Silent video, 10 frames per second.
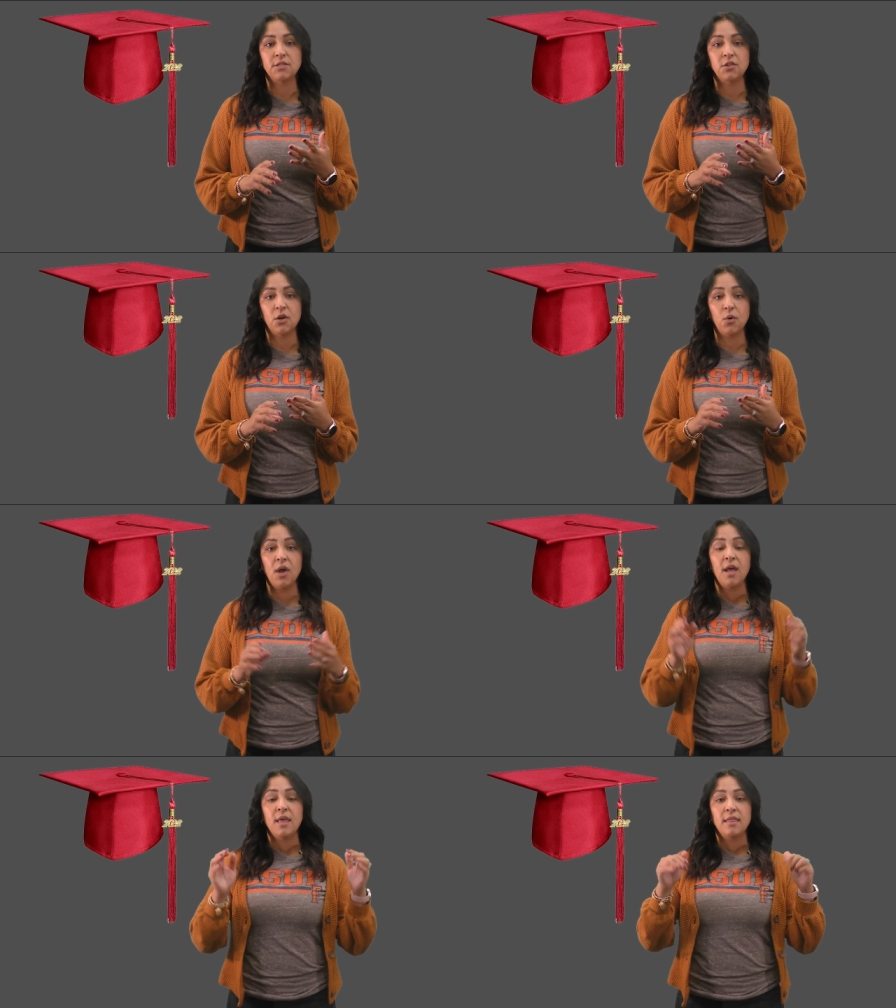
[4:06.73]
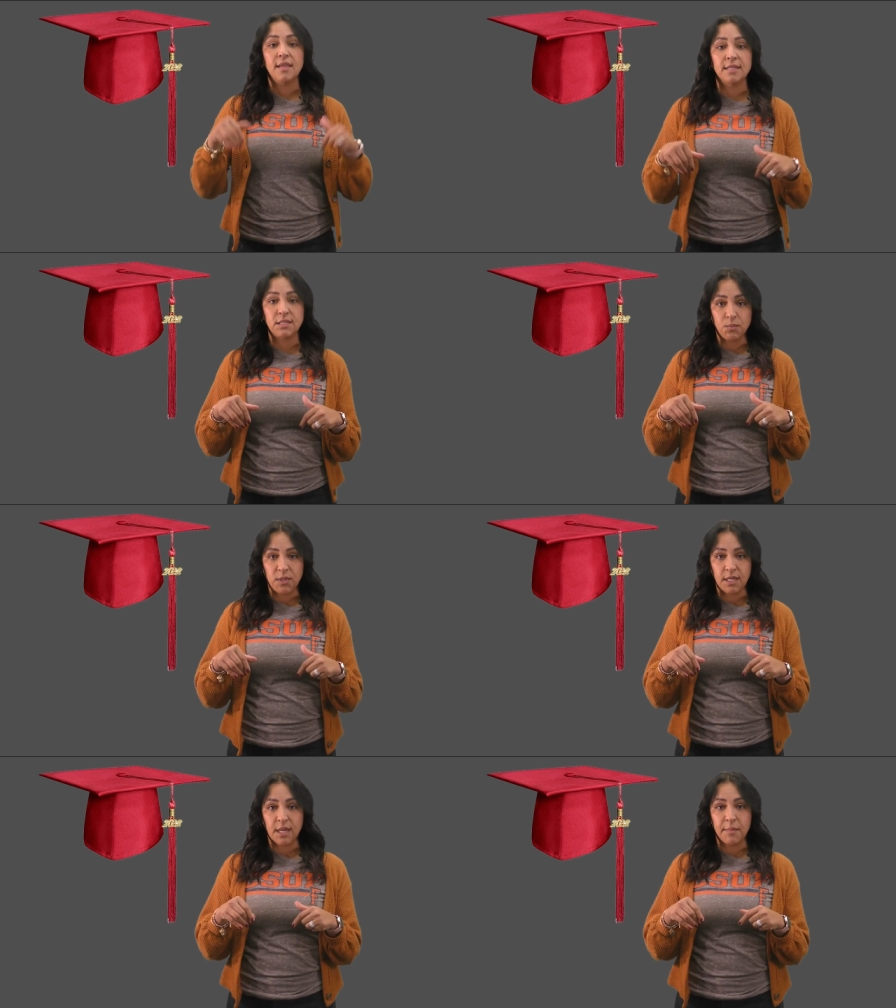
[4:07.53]
So this
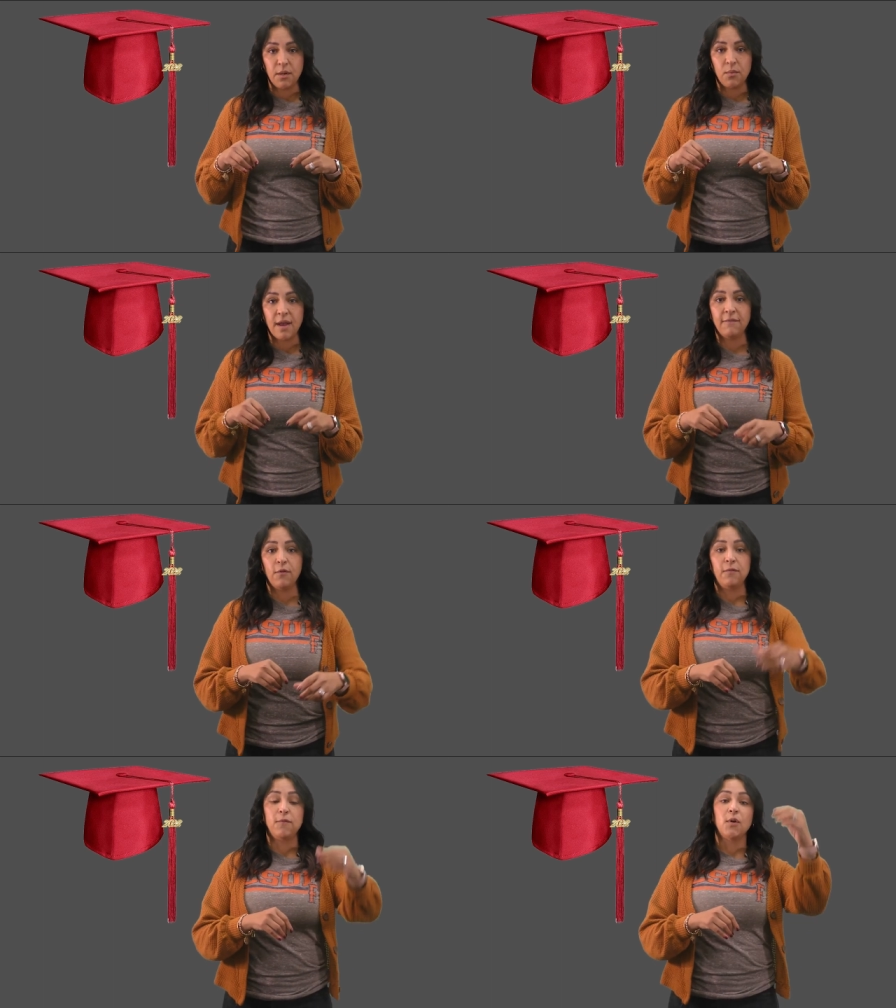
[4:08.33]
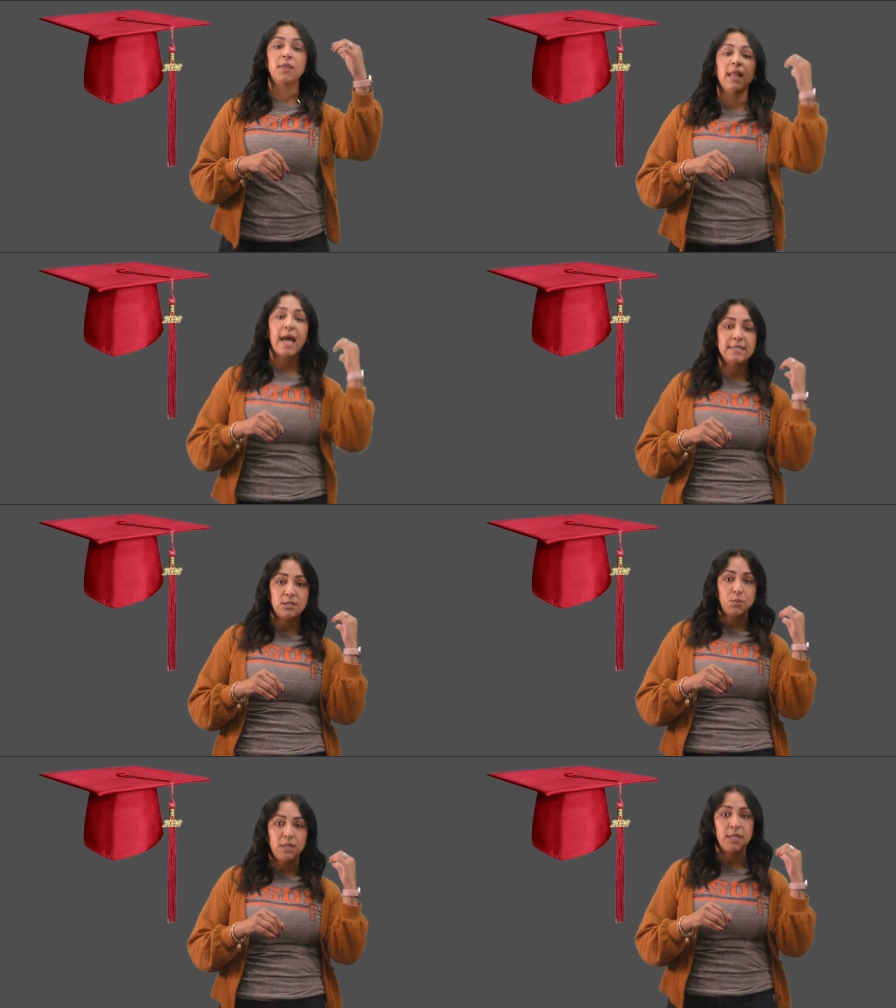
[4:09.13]
week I'm gonna raffle for
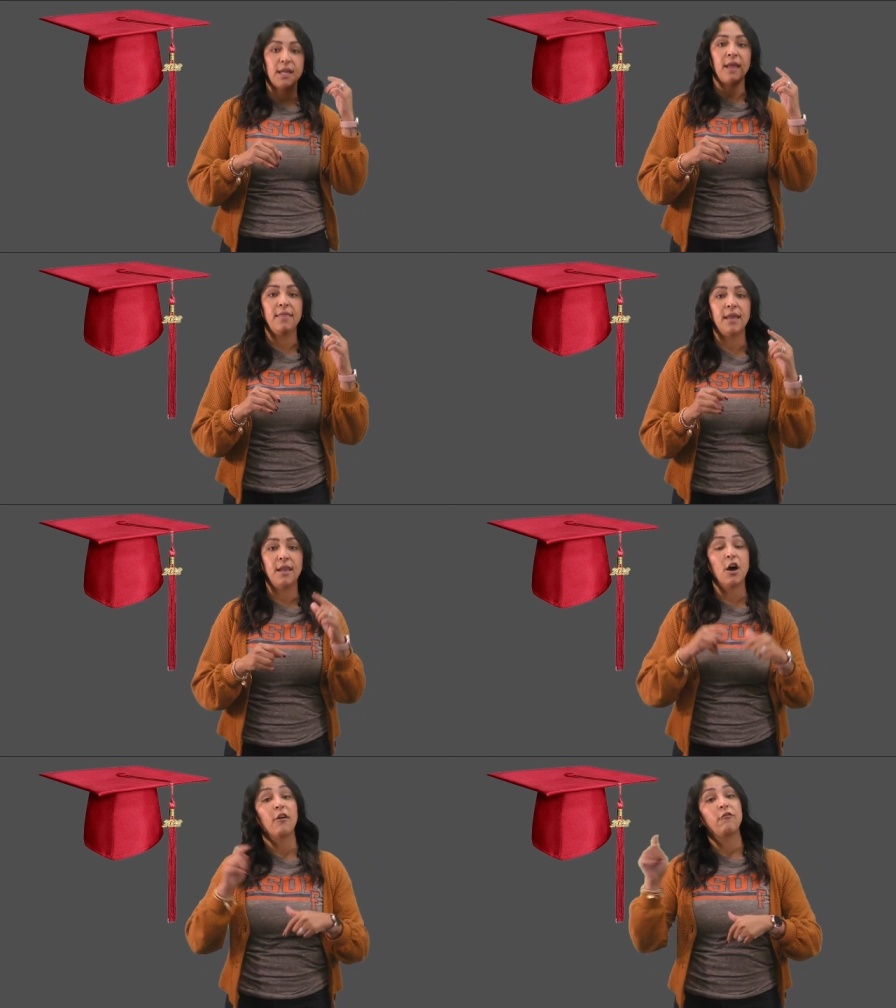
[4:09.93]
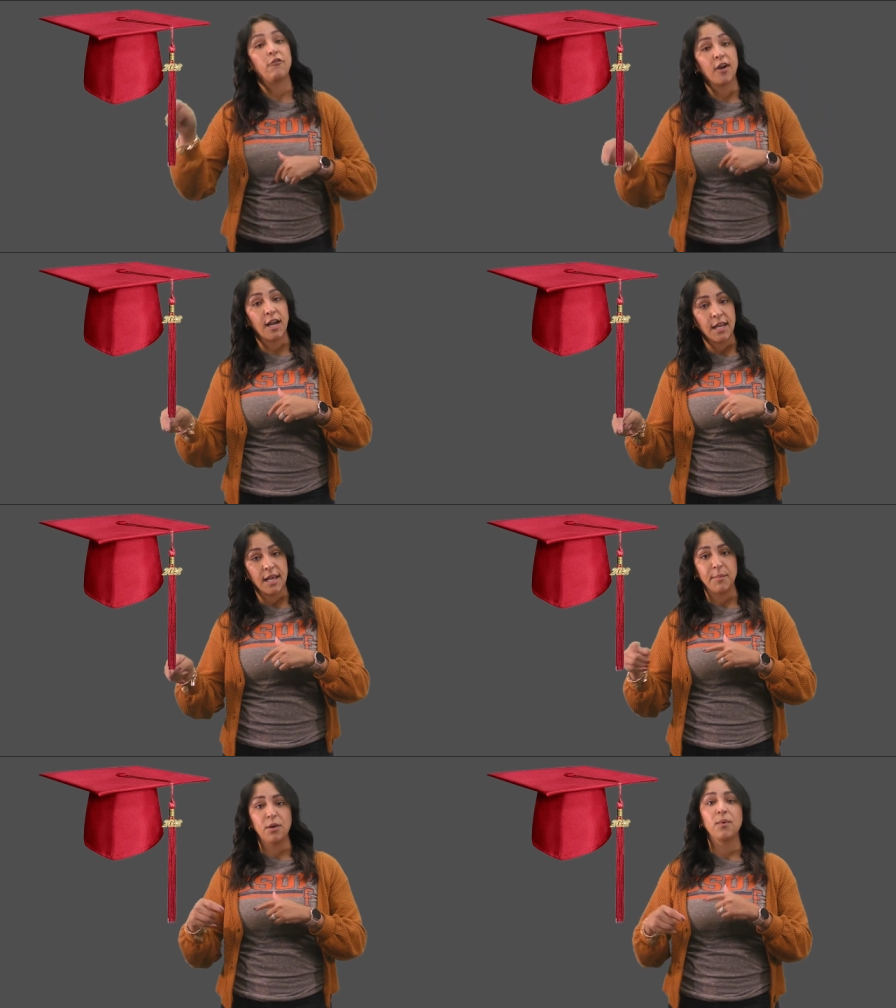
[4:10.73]
last week and then on Friday
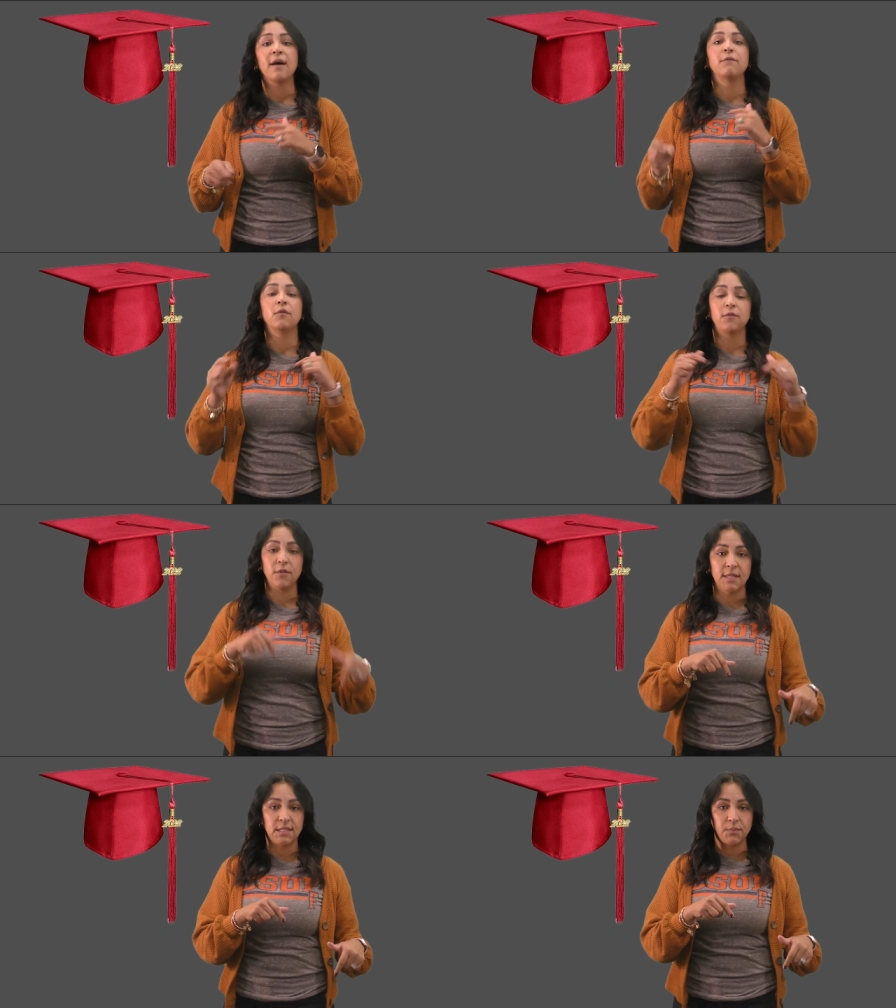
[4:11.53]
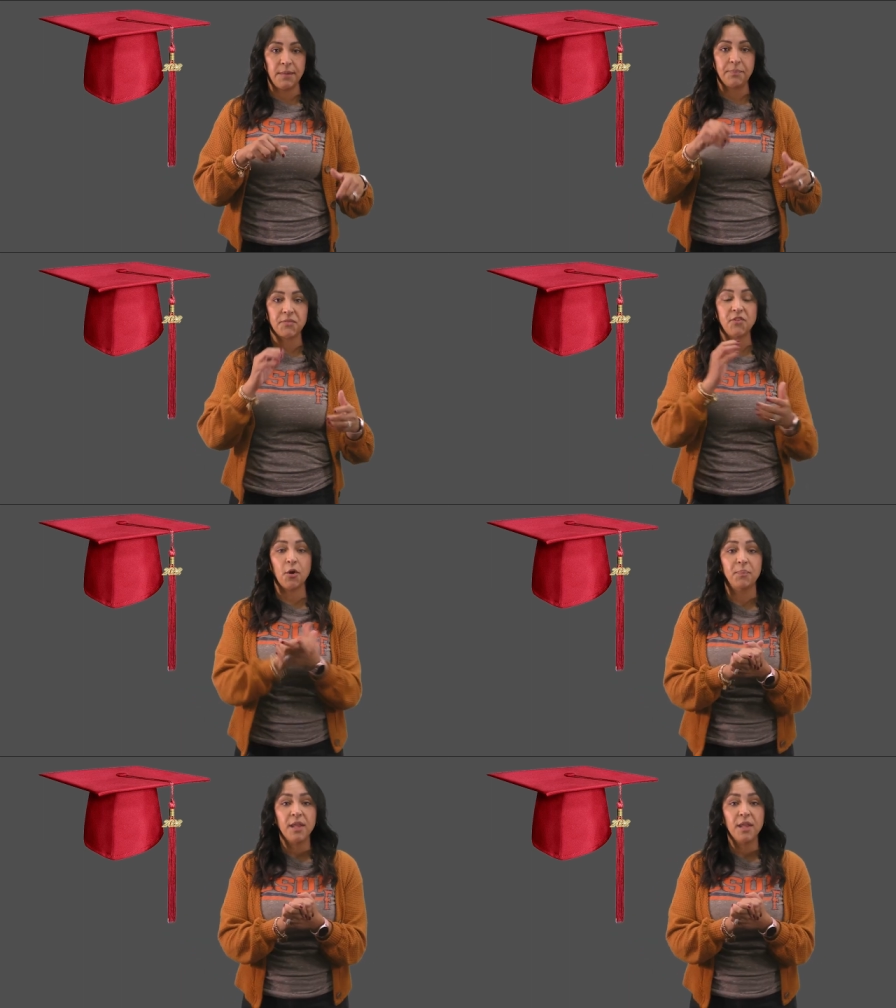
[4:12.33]
I'm gonna raffle for this week. So